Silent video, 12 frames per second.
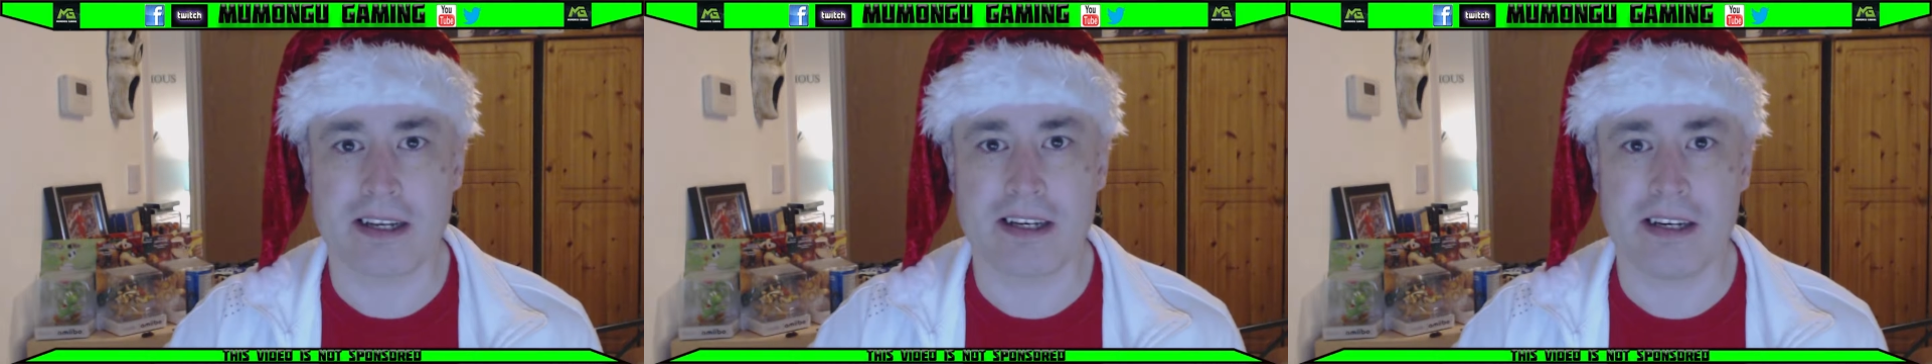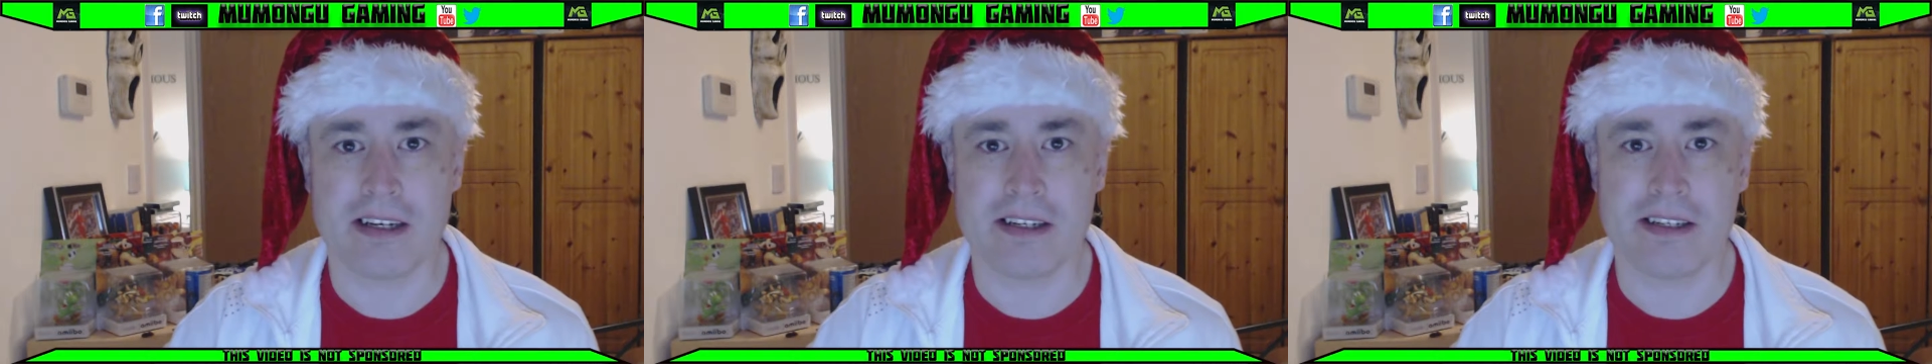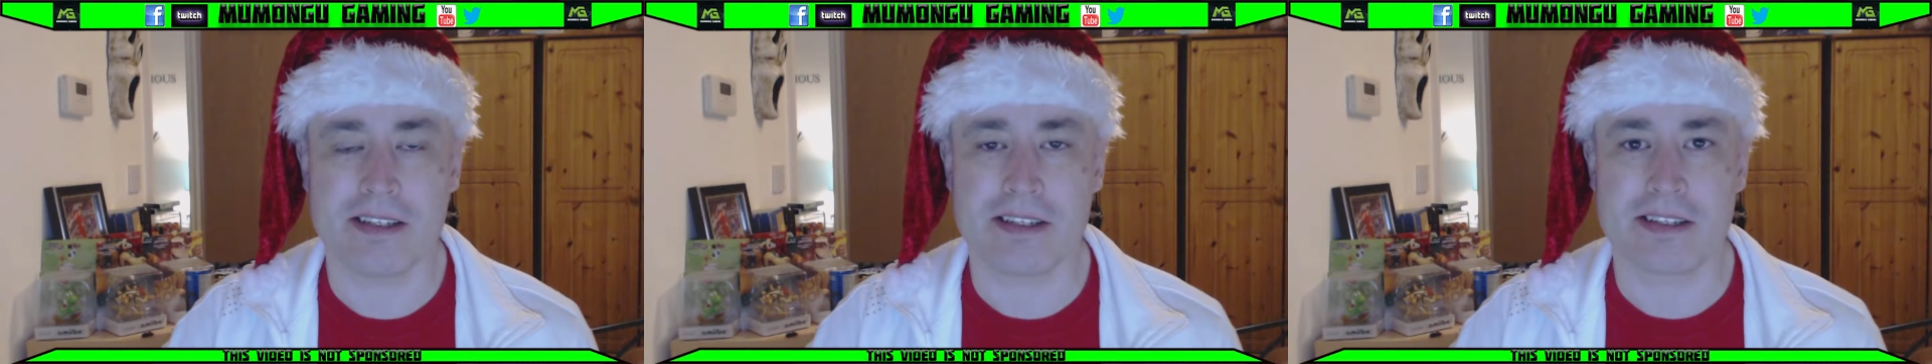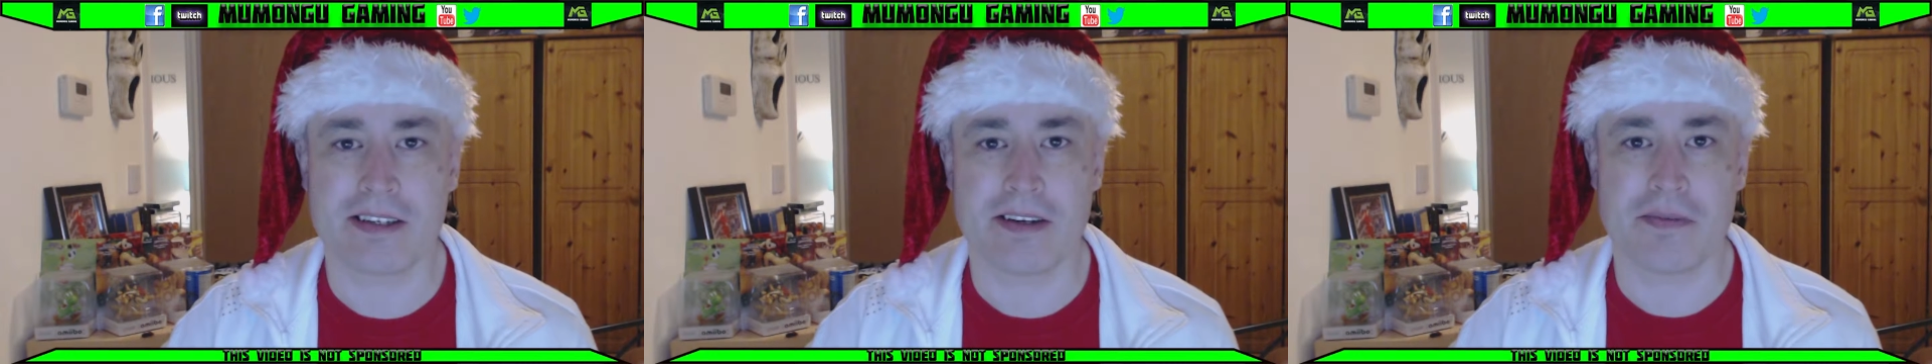Hi
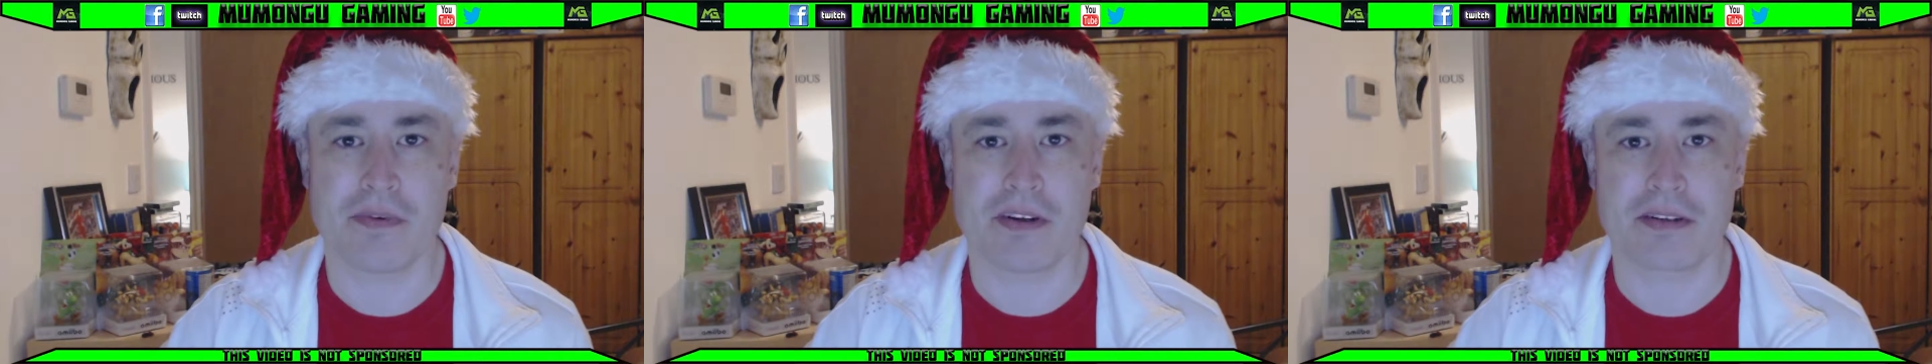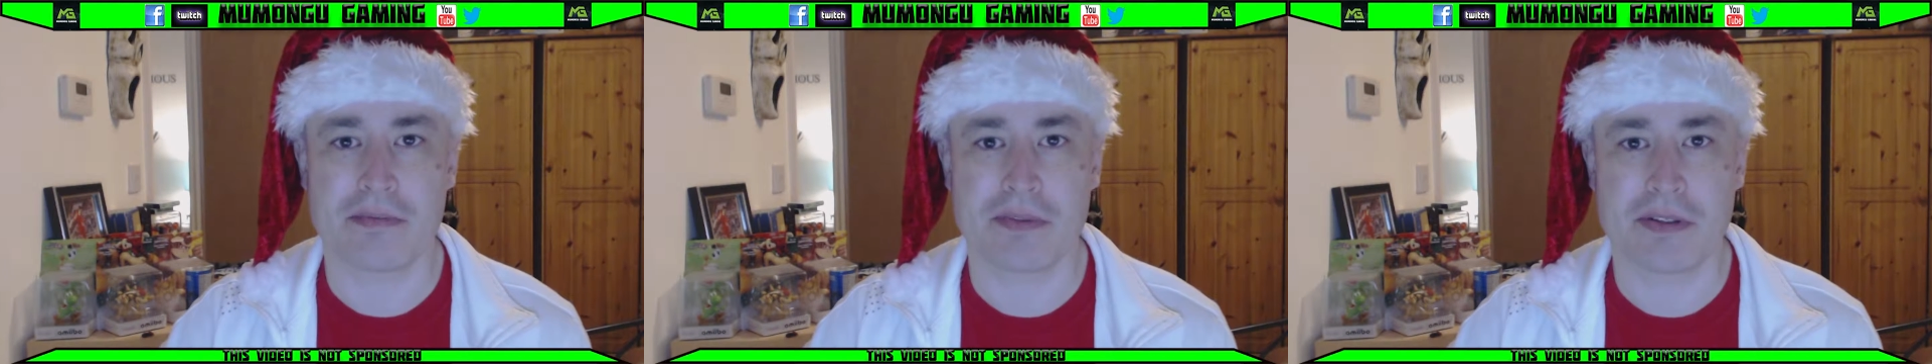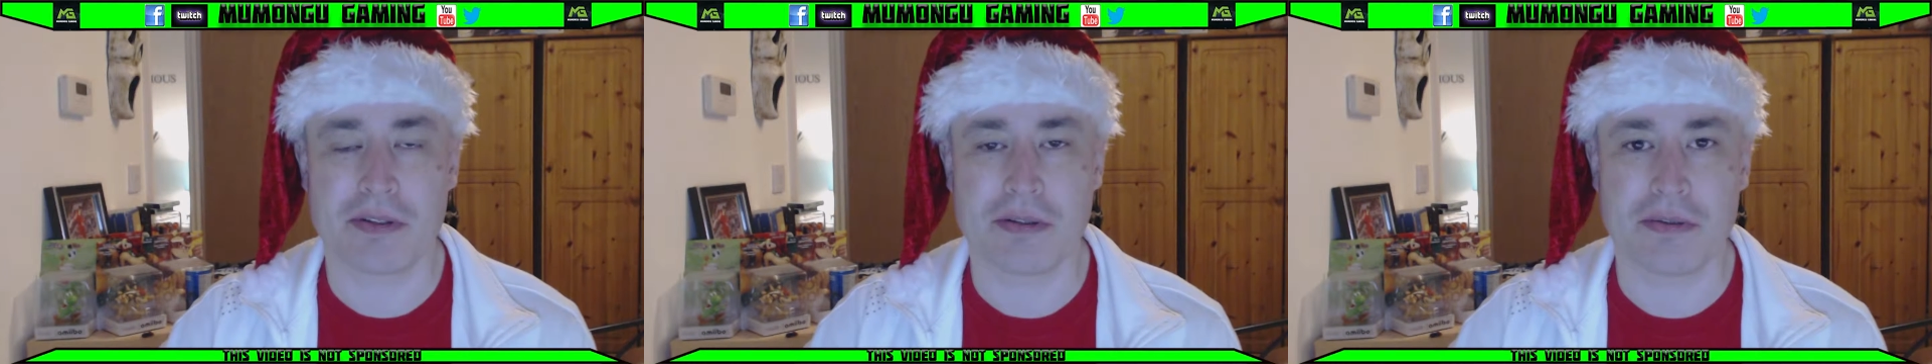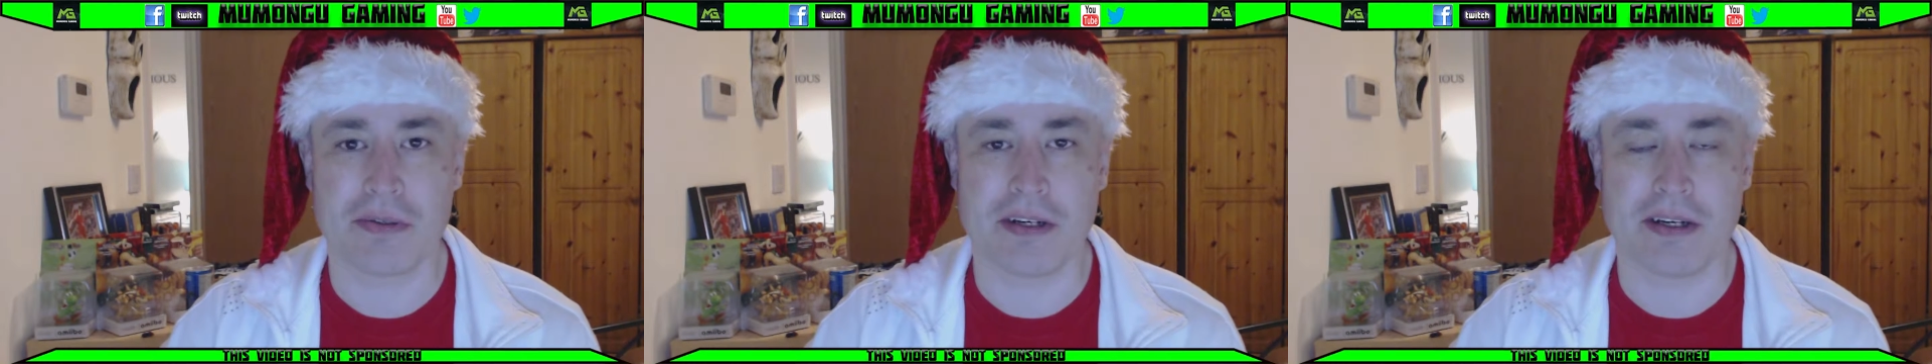guys, and welcome
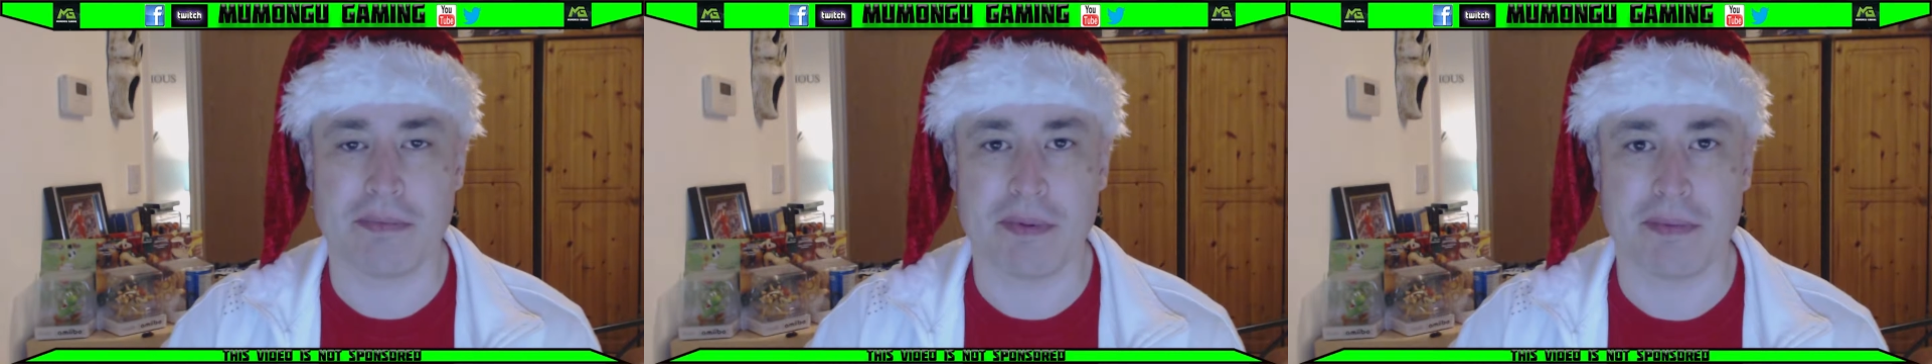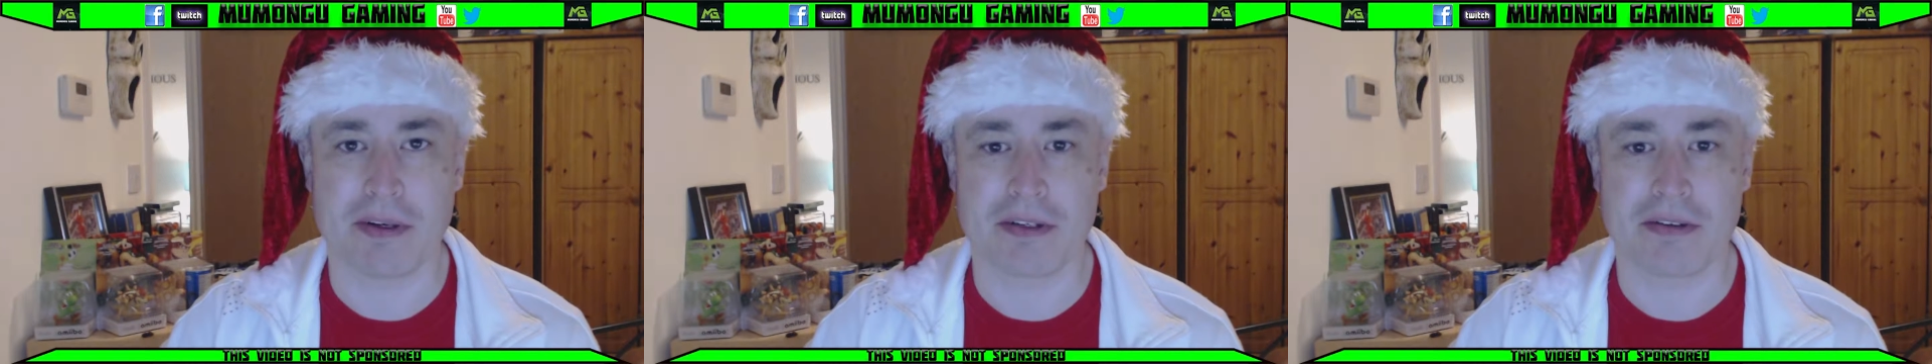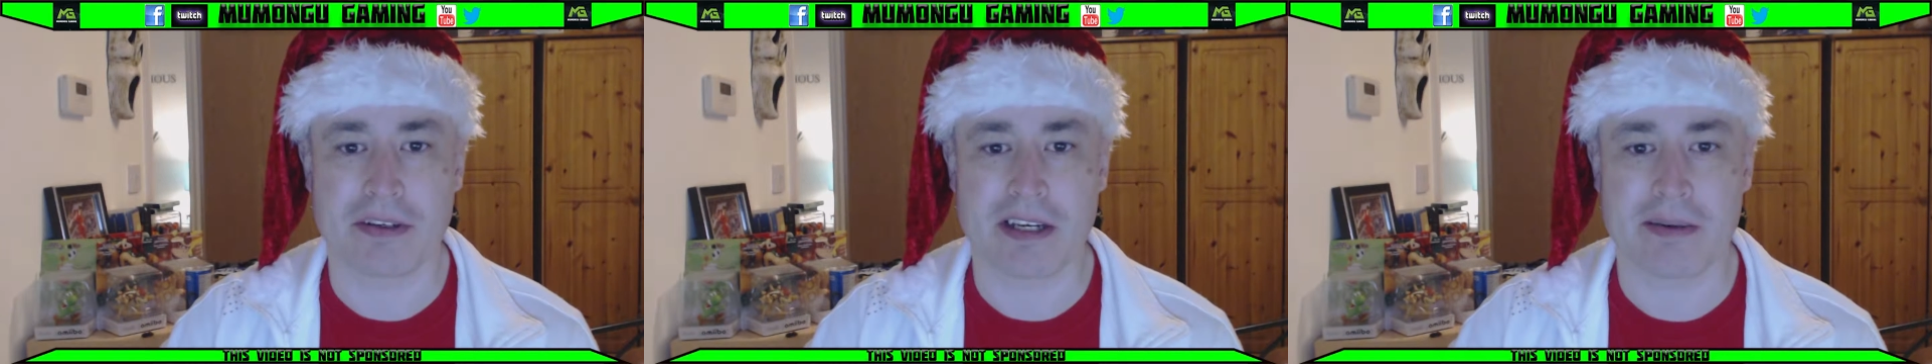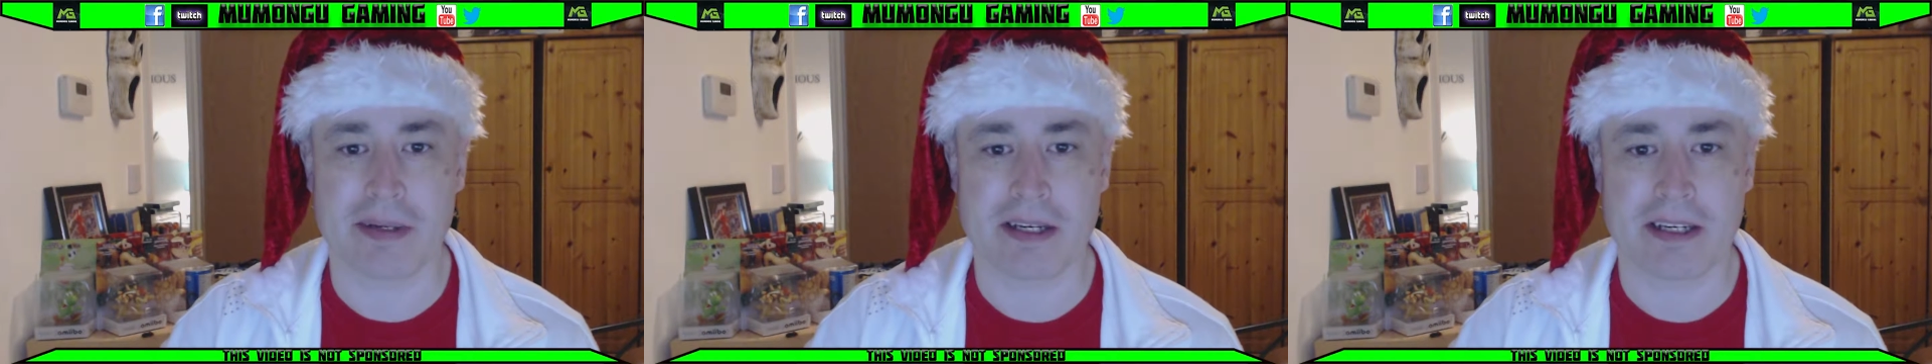to Mumondo
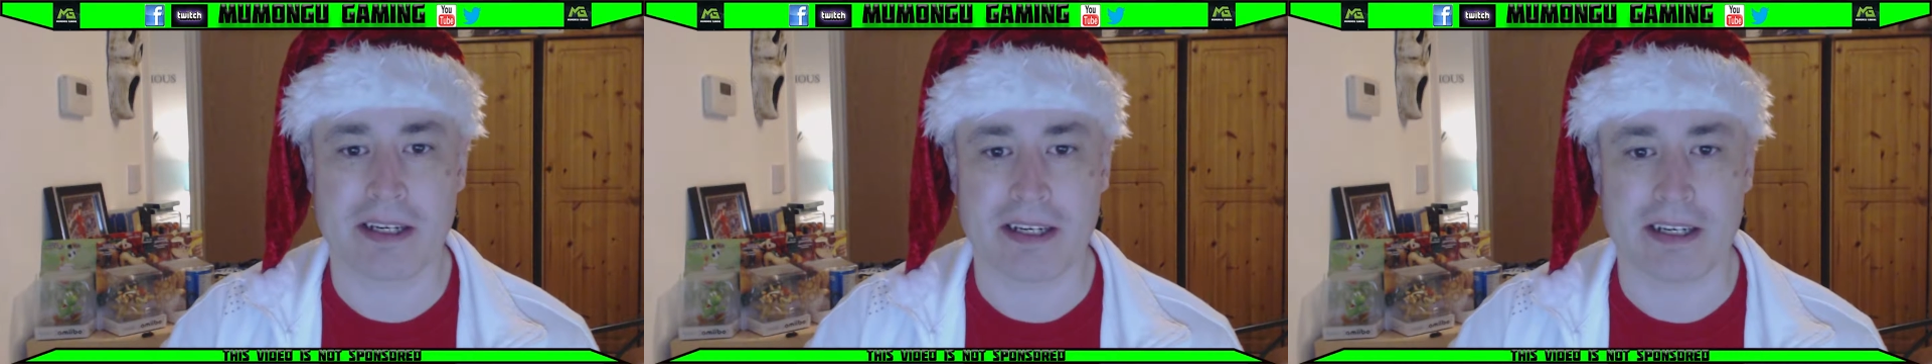Gaming